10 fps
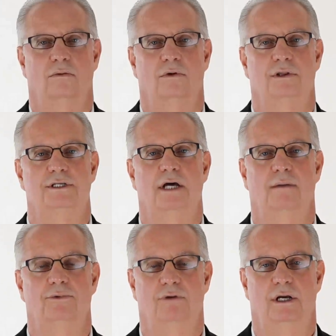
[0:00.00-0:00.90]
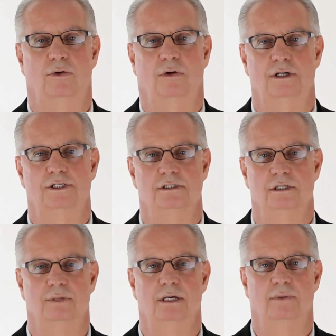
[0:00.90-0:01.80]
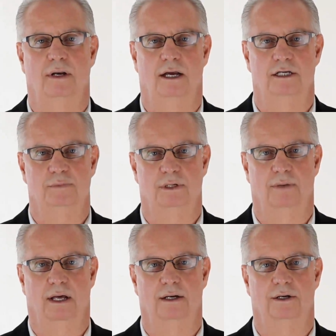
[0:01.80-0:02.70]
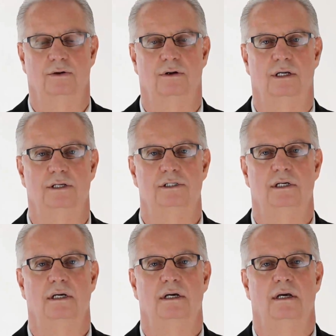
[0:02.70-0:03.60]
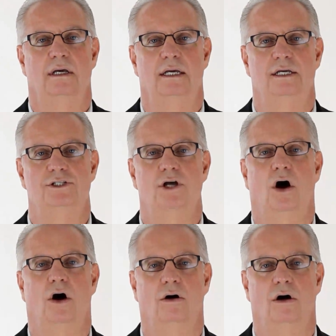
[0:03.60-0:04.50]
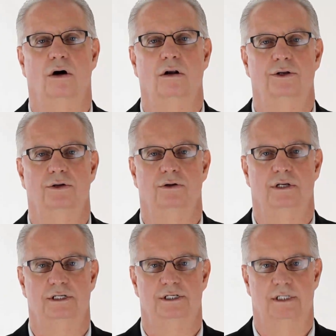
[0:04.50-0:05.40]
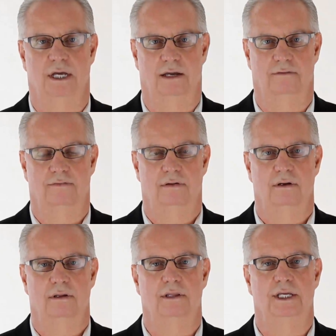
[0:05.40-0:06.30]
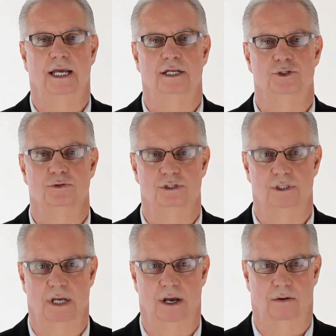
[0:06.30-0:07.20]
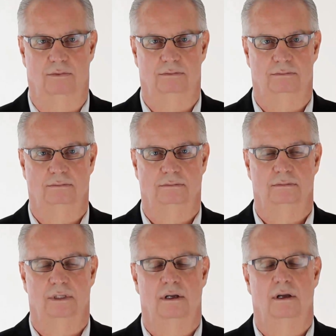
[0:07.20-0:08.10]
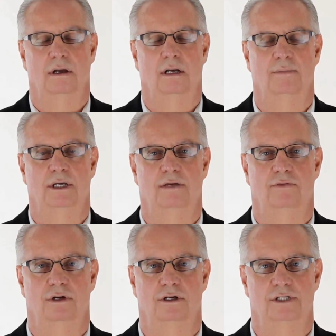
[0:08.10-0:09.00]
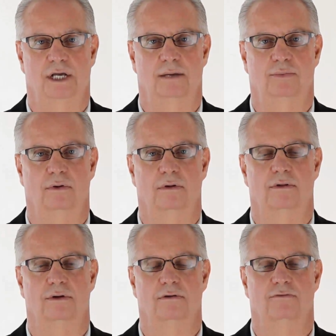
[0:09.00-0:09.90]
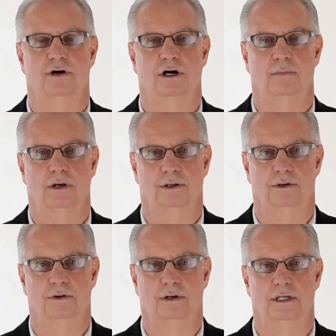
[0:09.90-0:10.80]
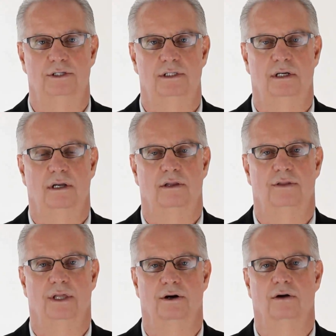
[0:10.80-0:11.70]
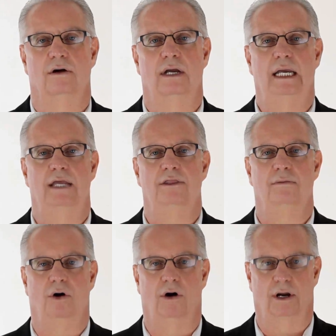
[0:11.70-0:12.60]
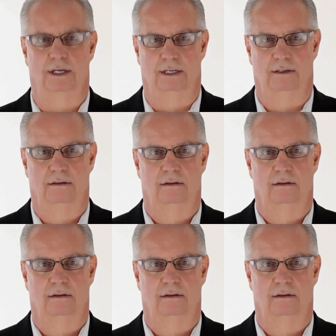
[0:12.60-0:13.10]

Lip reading: One of the top 3 questions that people ask me about annuities is, are all annuities safe? The answer is no. Let me give you an example. There are variable annuities that are in the market.